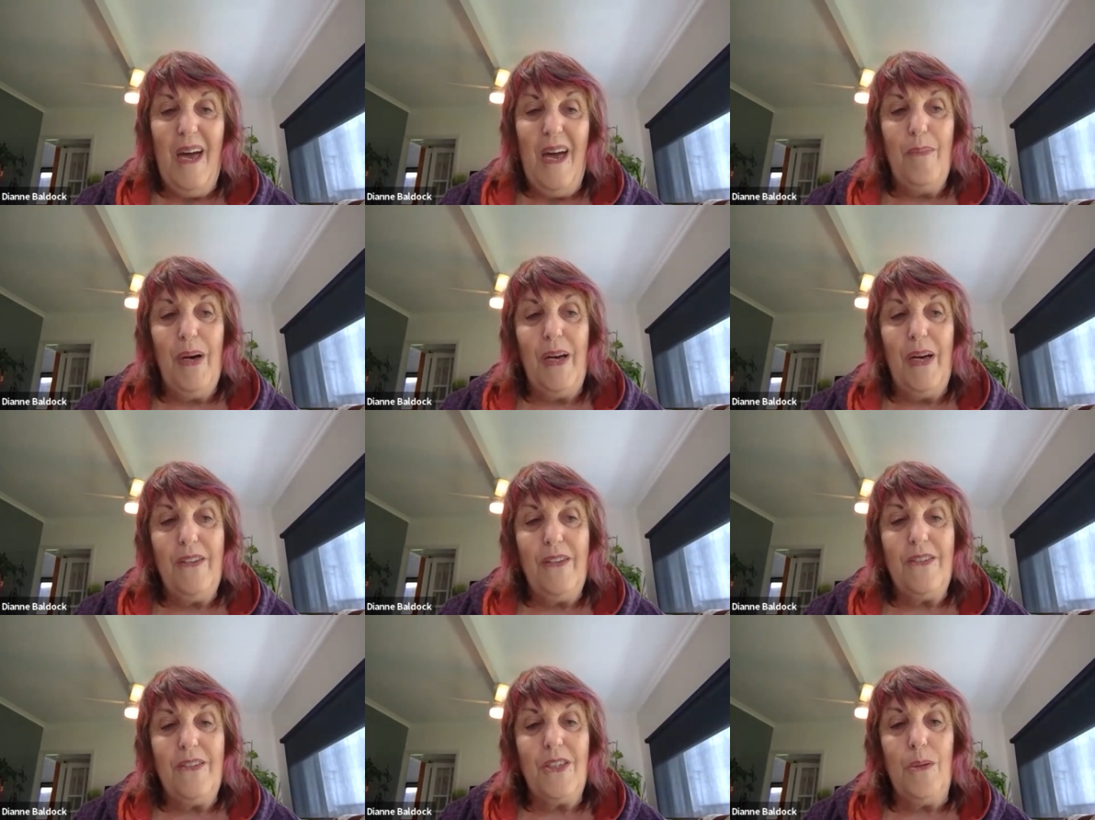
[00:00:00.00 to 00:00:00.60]

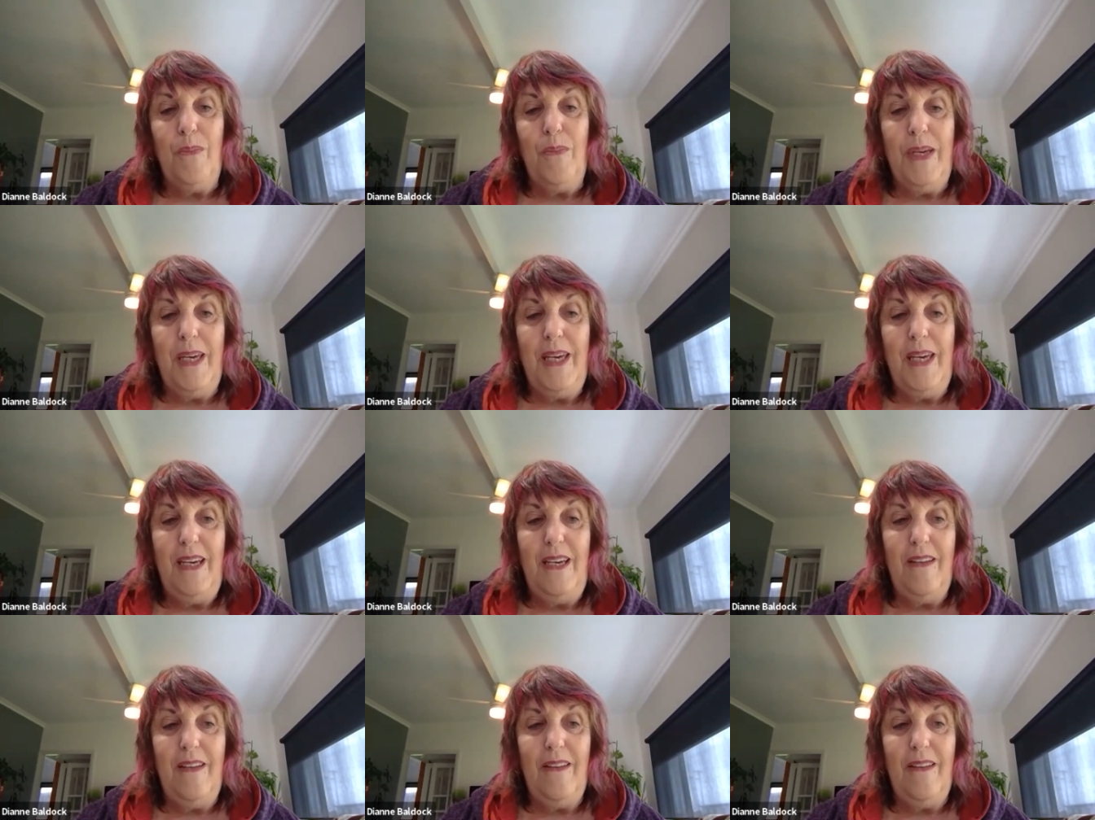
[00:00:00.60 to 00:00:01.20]
But to
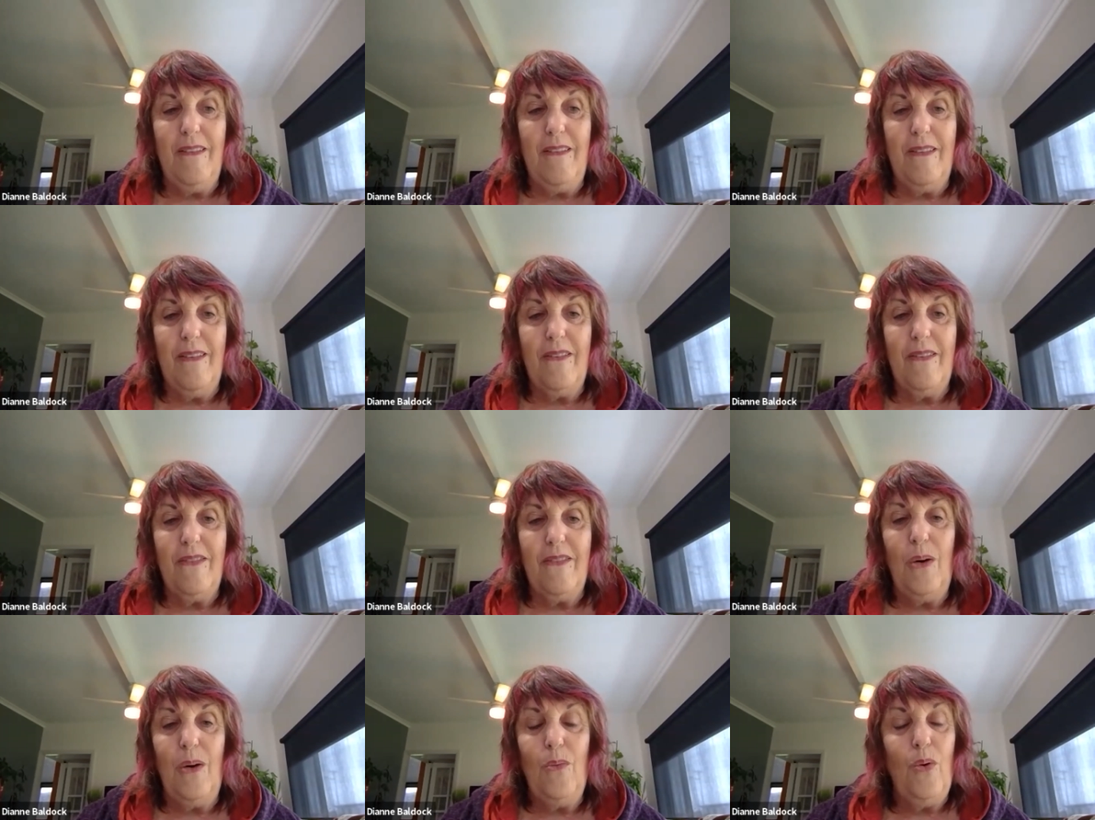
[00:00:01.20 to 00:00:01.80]
me,
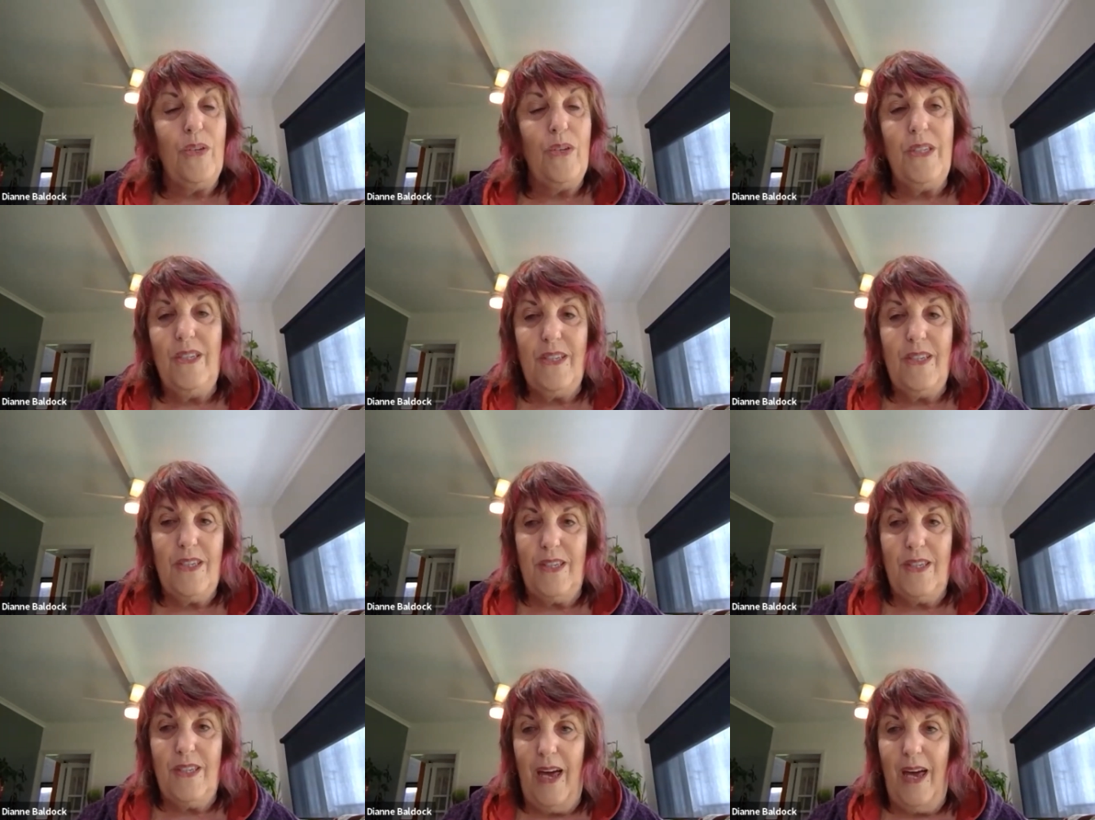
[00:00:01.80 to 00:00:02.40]
that wasn't a
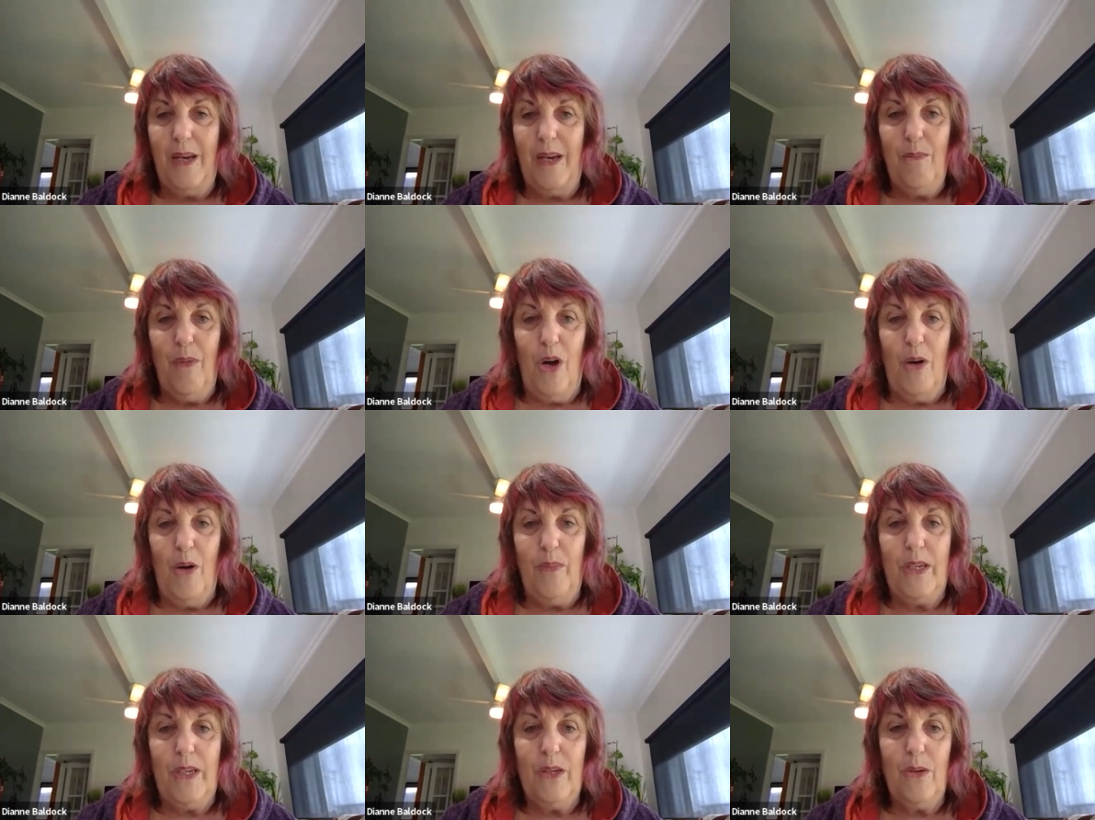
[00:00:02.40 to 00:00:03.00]
sad
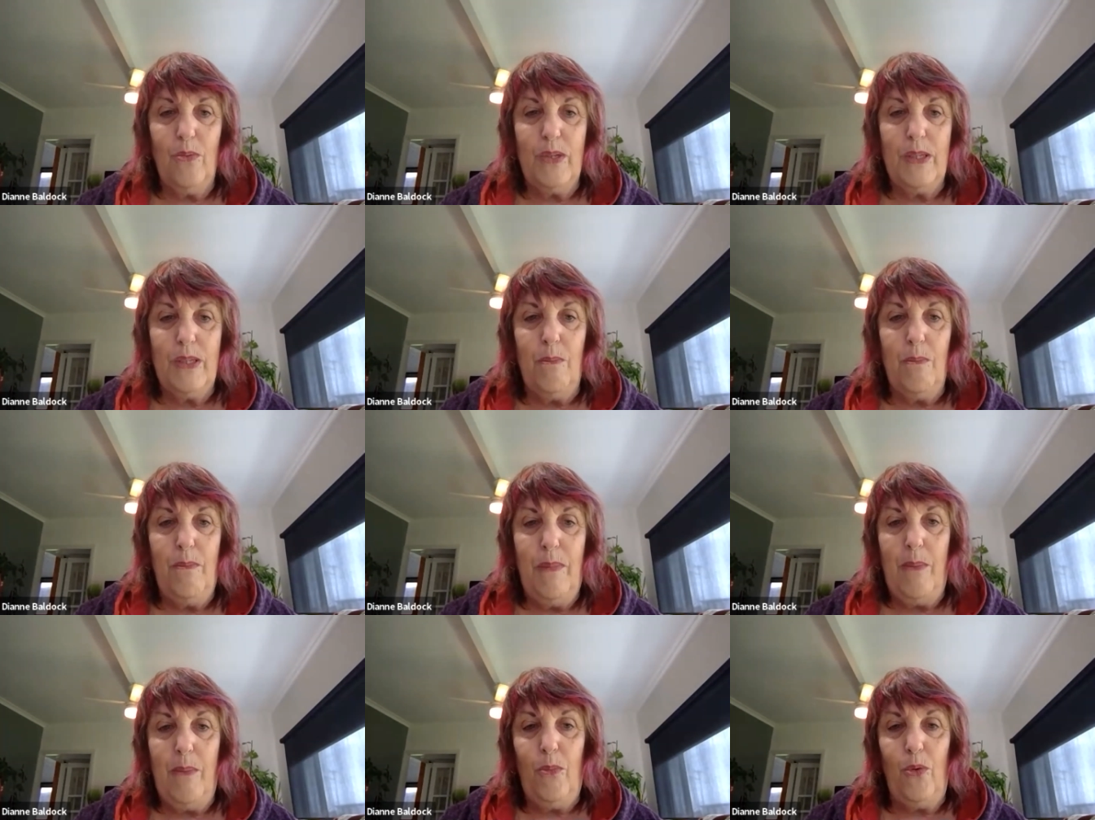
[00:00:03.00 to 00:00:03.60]
moment. It was a
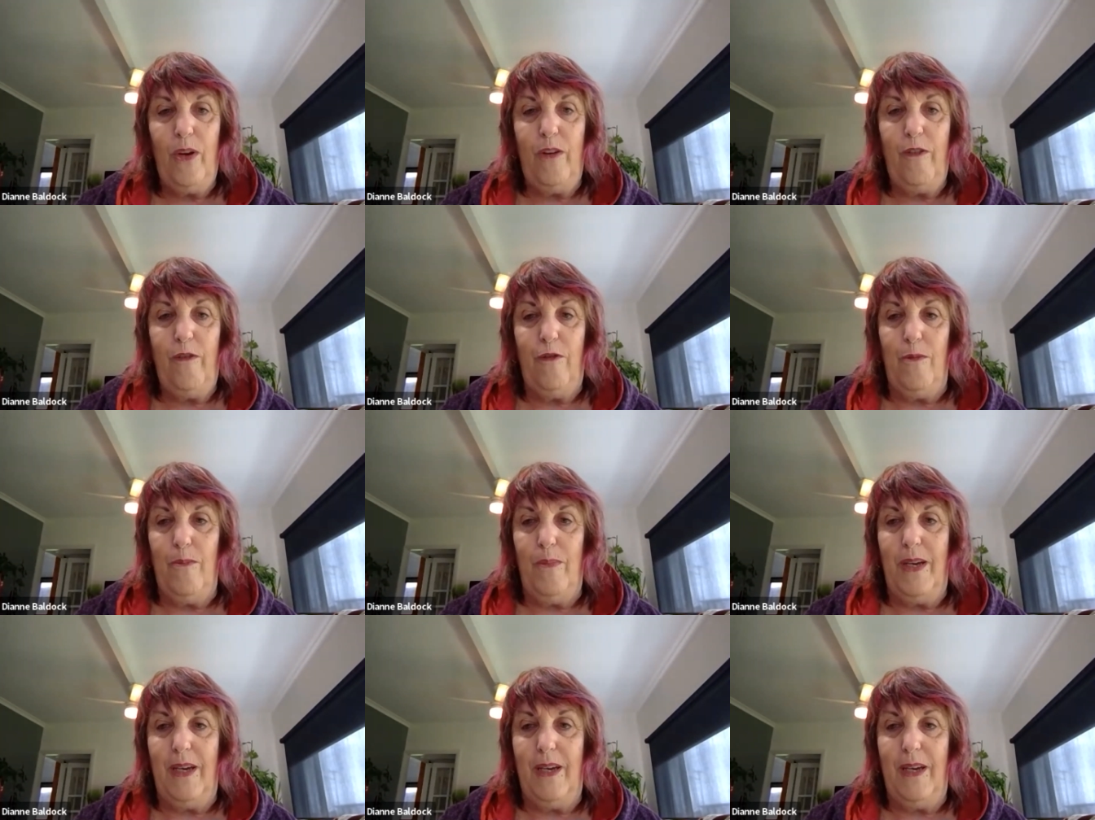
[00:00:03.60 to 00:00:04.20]
memory
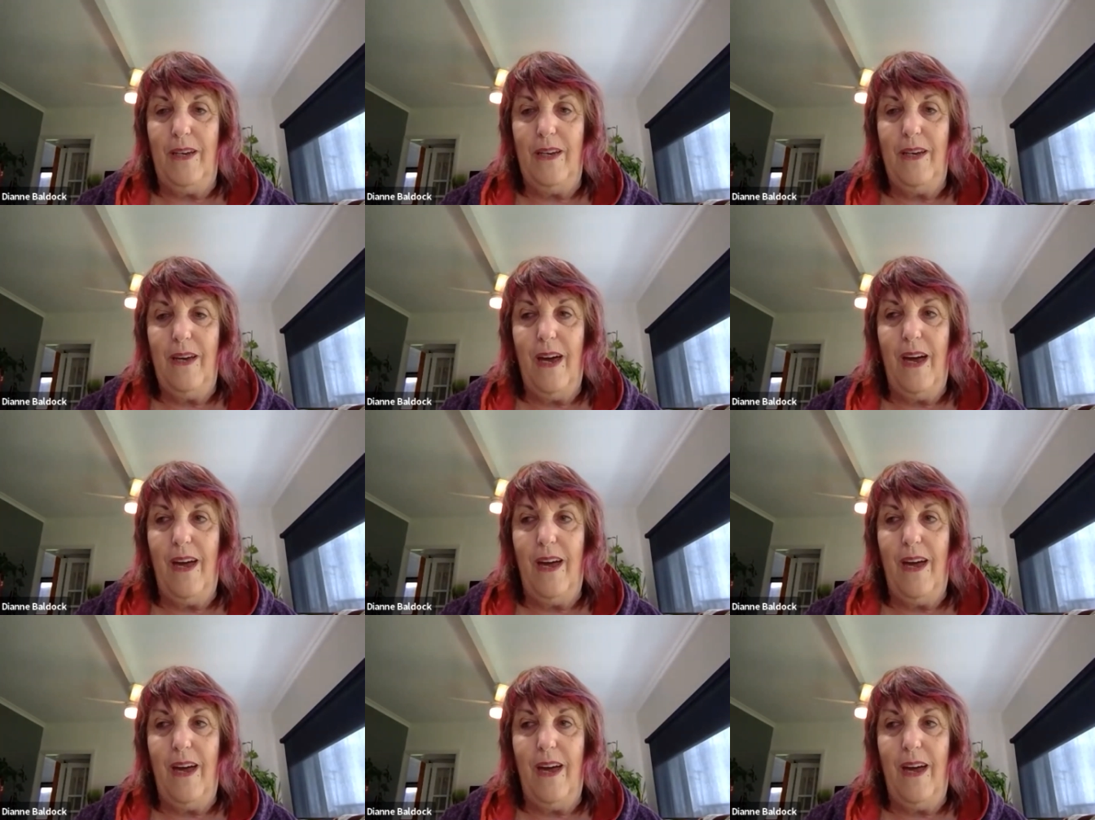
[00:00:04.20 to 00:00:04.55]
for me.